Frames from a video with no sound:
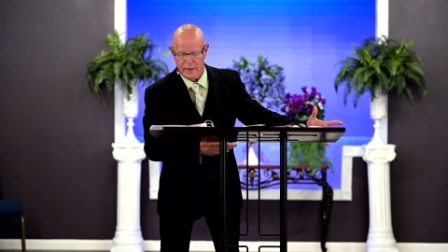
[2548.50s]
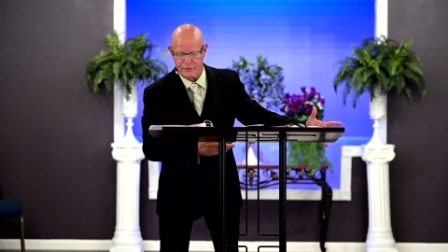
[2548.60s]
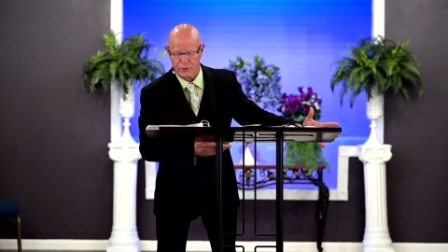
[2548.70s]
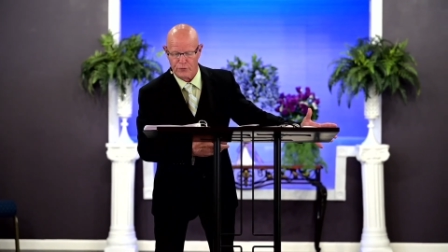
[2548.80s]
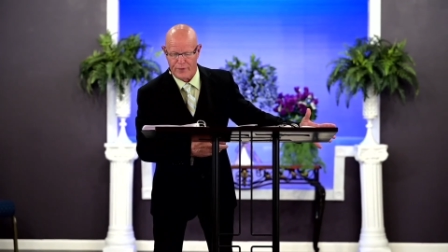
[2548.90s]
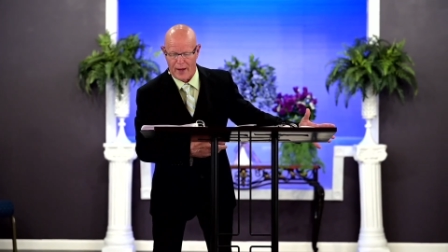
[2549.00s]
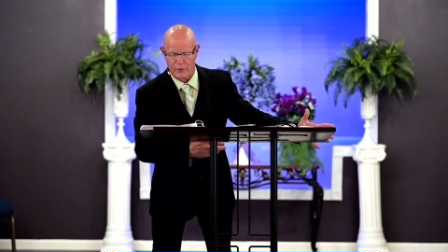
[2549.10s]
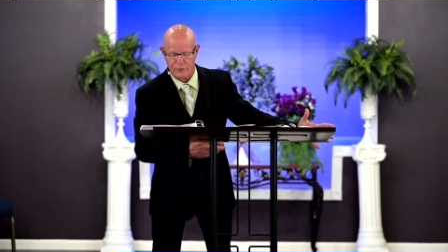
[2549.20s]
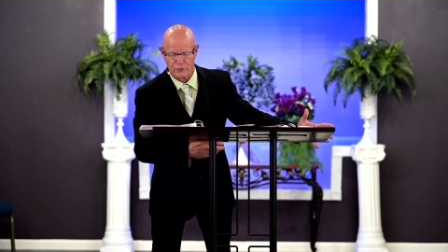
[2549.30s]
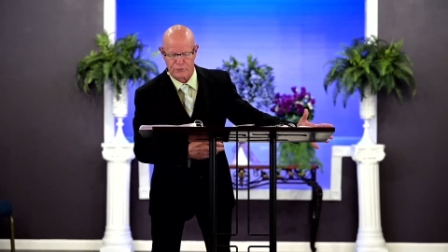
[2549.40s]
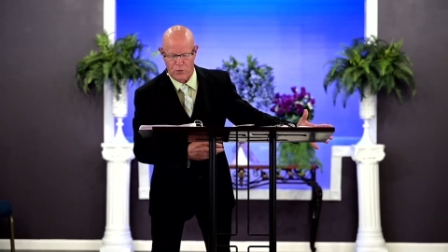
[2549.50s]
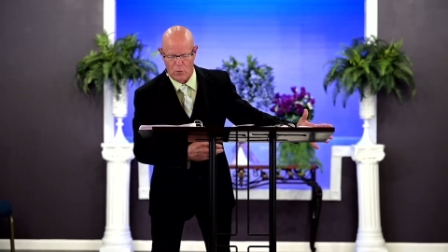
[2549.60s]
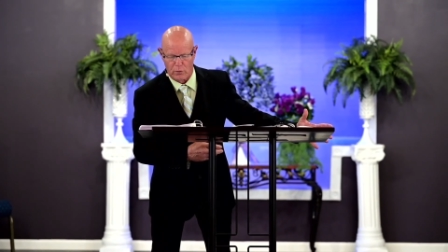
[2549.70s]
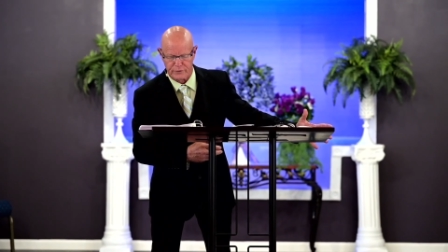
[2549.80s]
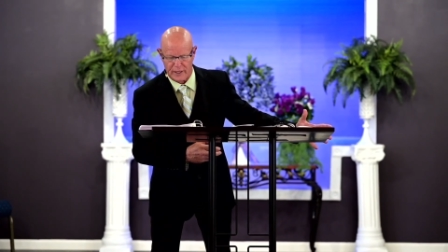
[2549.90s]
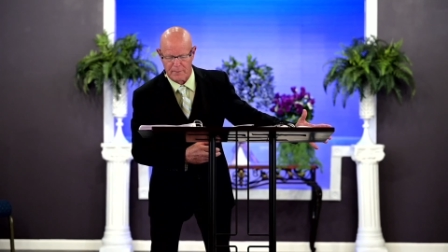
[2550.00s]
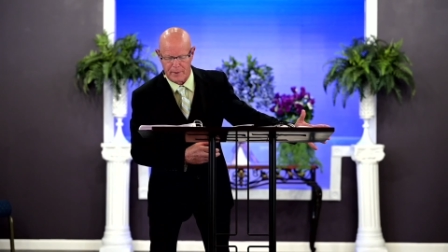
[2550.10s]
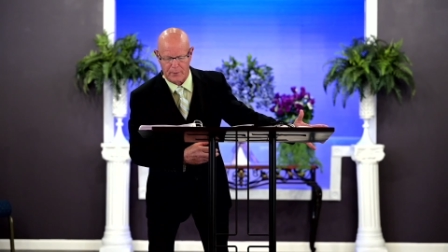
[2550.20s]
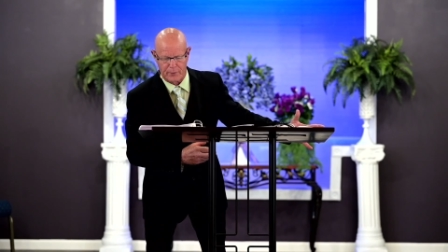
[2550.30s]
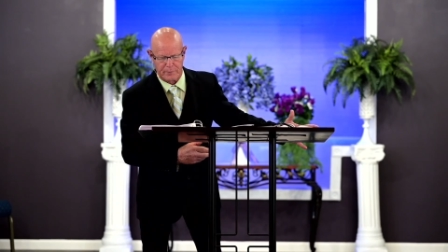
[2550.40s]
2004. Is anybody
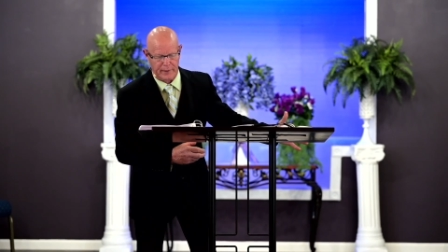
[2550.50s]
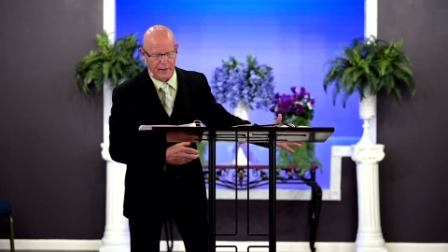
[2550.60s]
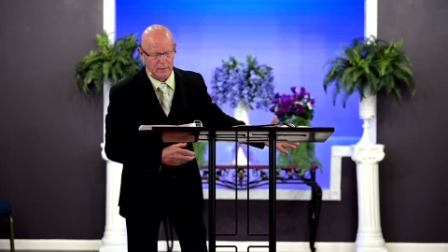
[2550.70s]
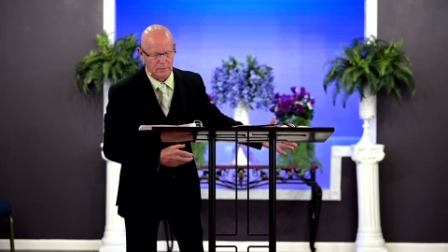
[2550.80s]
with me now?